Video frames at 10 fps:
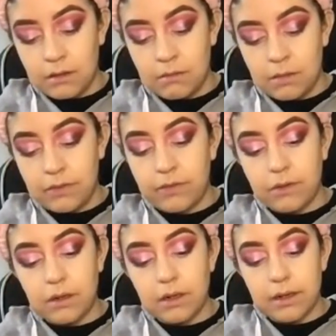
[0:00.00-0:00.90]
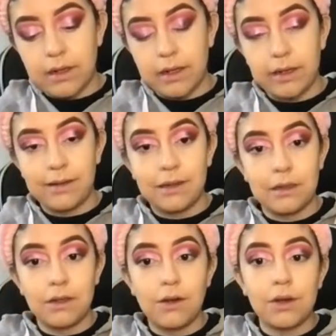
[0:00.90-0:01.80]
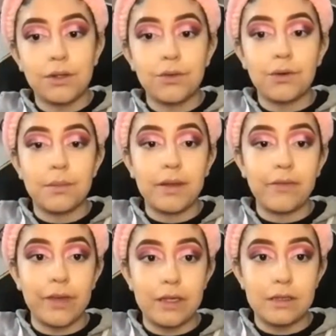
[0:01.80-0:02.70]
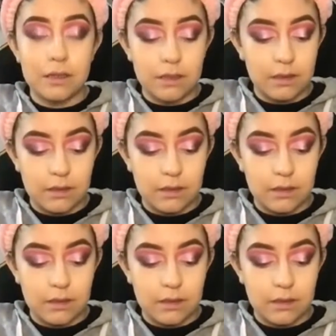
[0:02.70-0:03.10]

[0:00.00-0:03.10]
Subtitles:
before I contour my face.